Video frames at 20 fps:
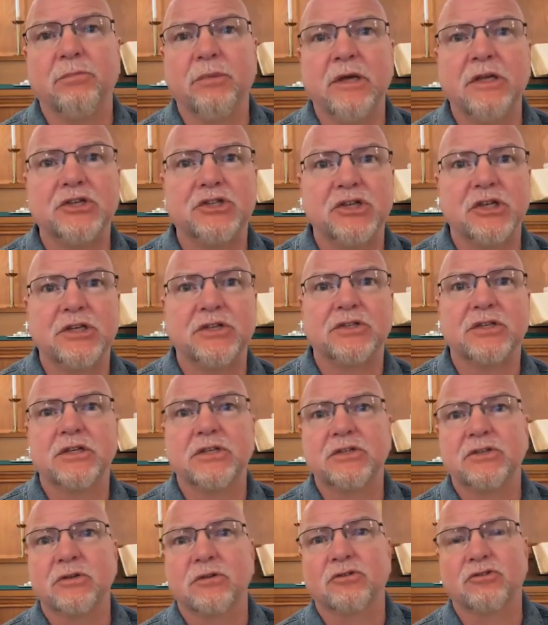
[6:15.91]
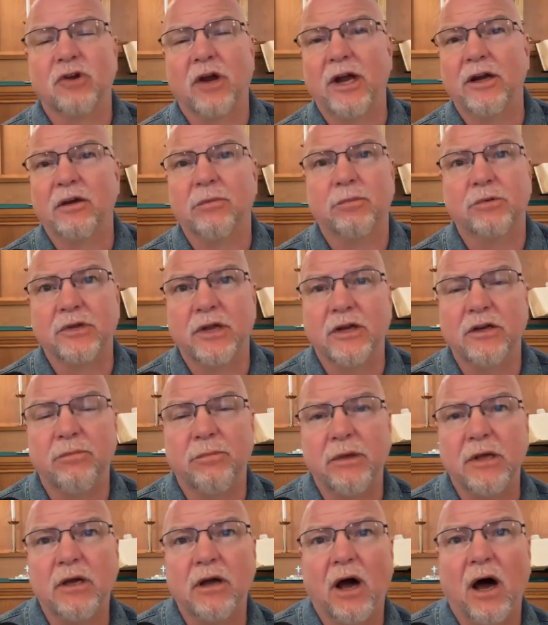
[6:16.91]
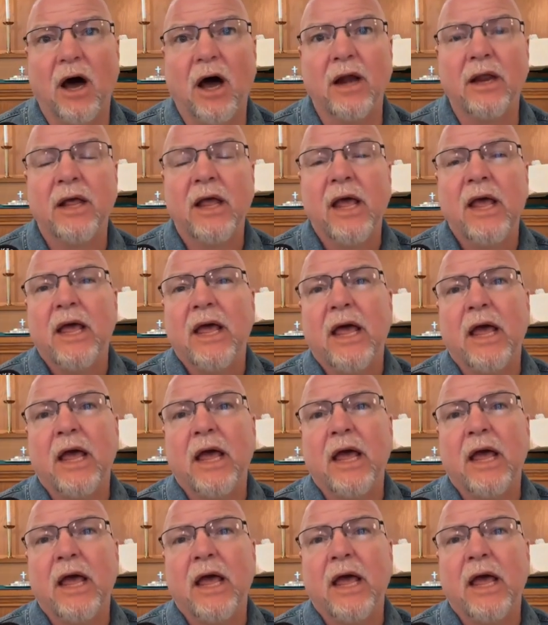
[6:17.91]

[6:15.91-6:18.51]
to be Jesus or trying to pretend to be God